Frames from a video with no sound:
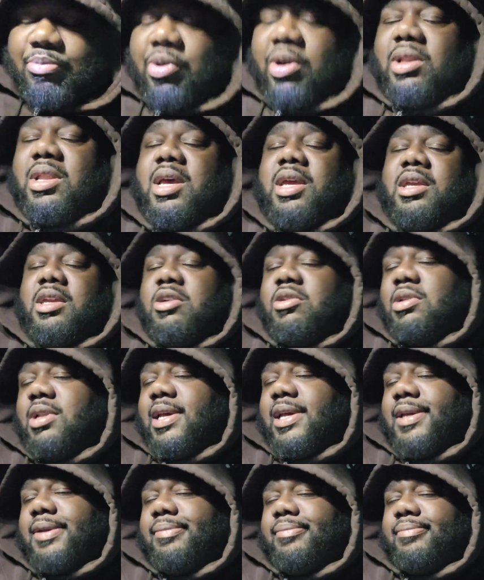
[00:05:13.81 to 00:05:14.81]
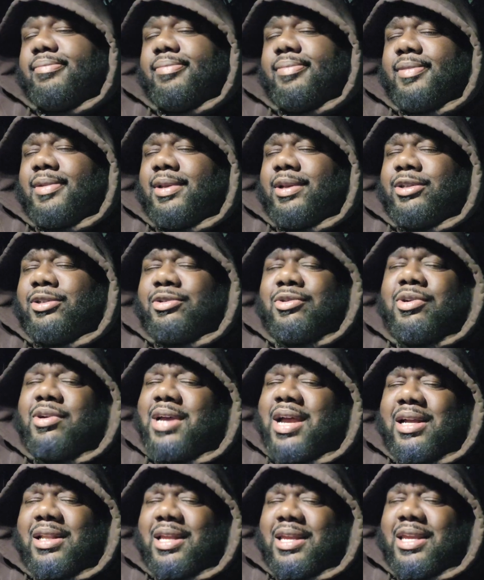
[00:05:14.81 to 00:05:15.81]
boy like, yo, like,
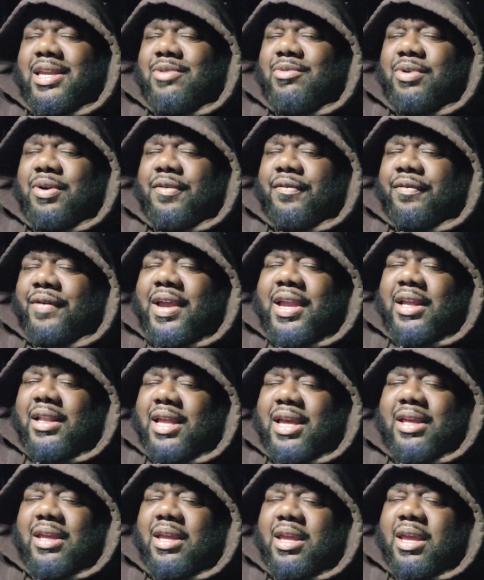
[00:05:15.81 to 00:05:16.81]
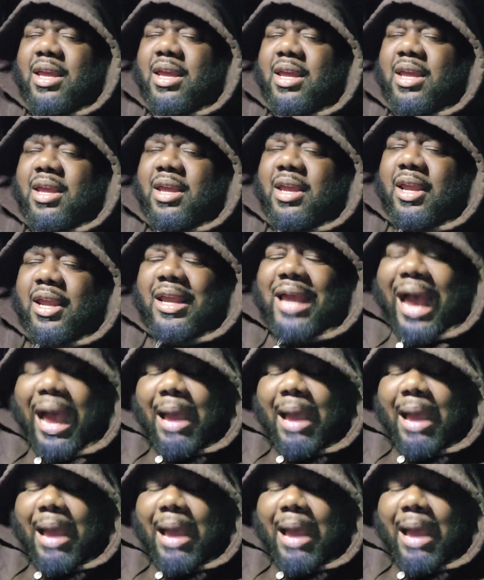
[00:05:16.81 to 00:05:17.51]
Shawn act like he want to fight. Like, and